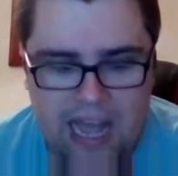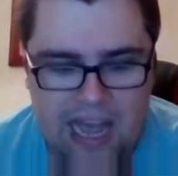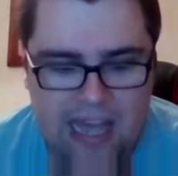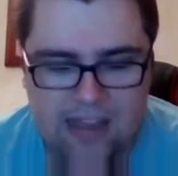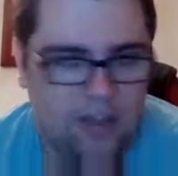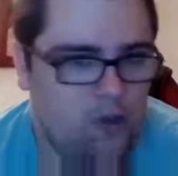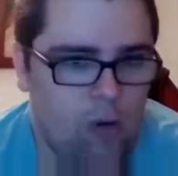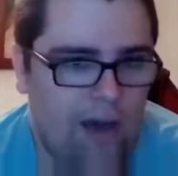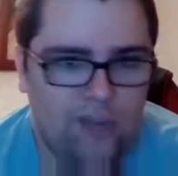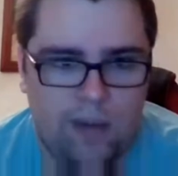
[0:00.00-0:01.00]
Uh, and
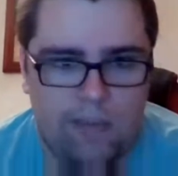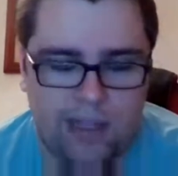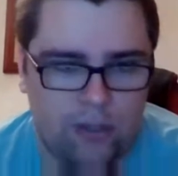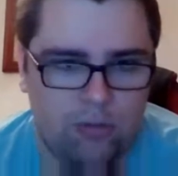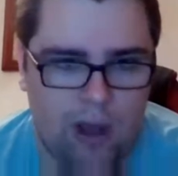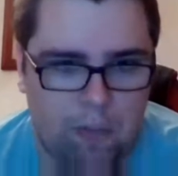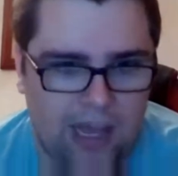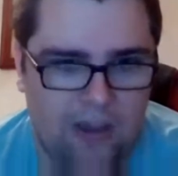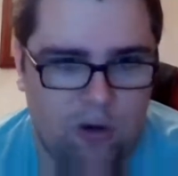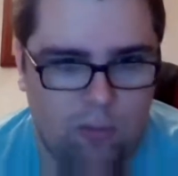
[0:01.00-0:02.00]
you have the ability to now
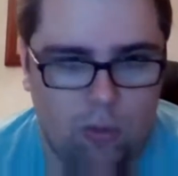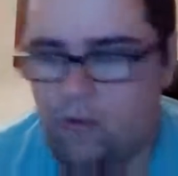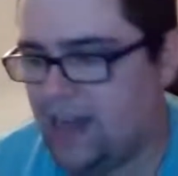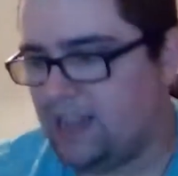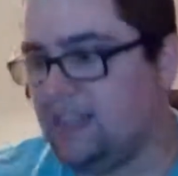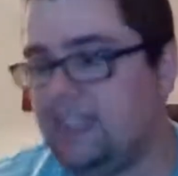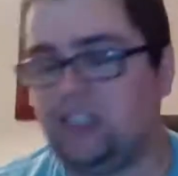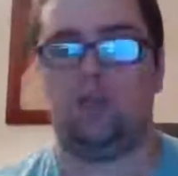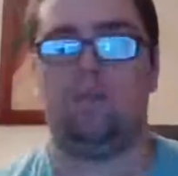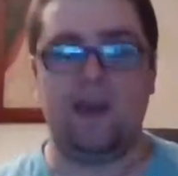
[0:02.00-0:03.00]
play your move. And it
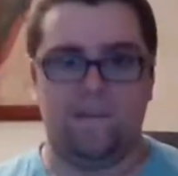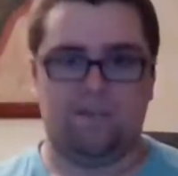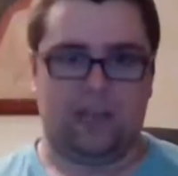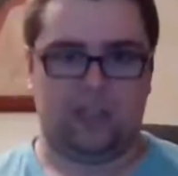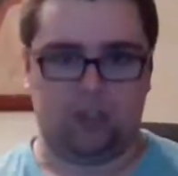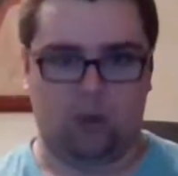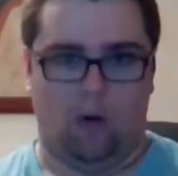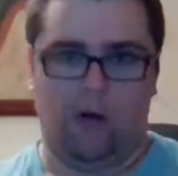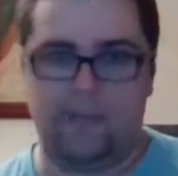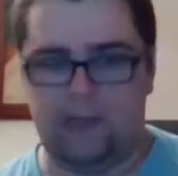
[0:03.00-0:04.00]
needs to be a
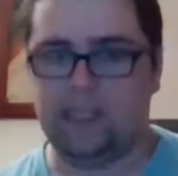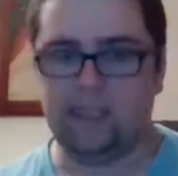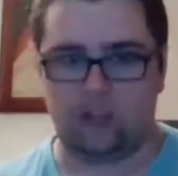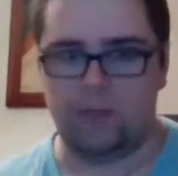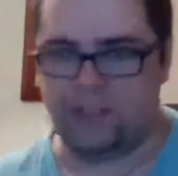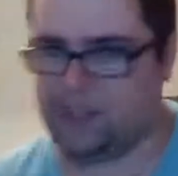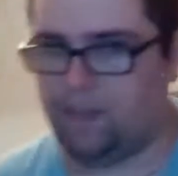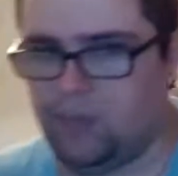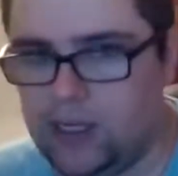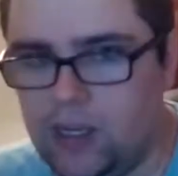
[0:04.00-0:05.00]
story. It needs to be
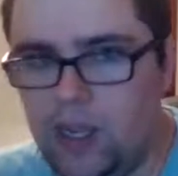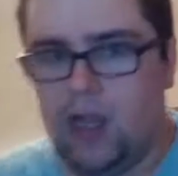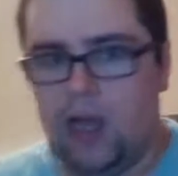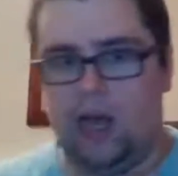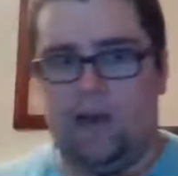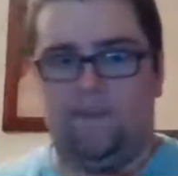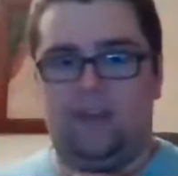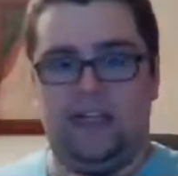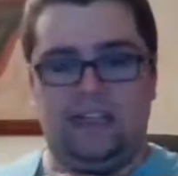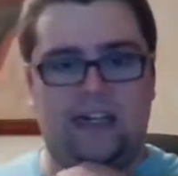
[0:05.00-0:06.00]
something uh,
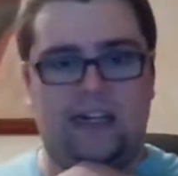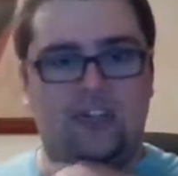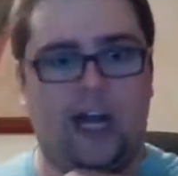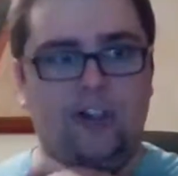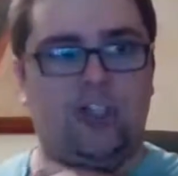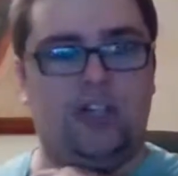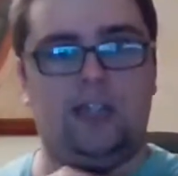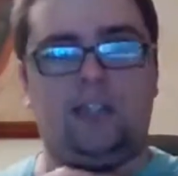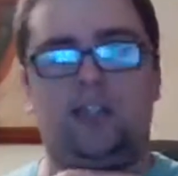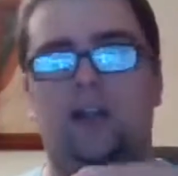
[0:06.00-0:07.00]
that, that a judge
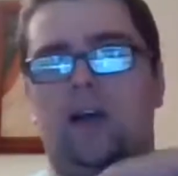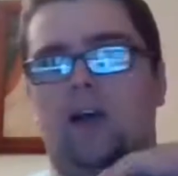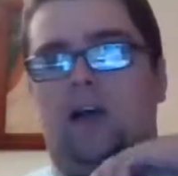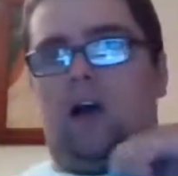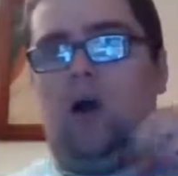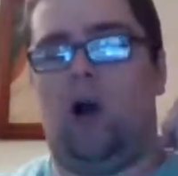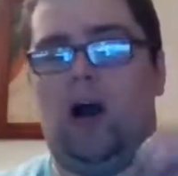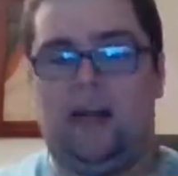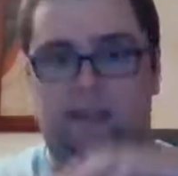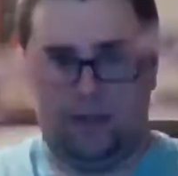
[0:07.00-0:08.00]
is,
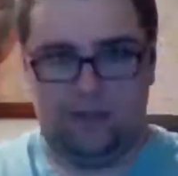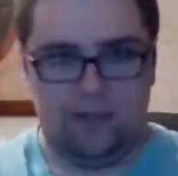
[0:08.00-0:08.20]
huh,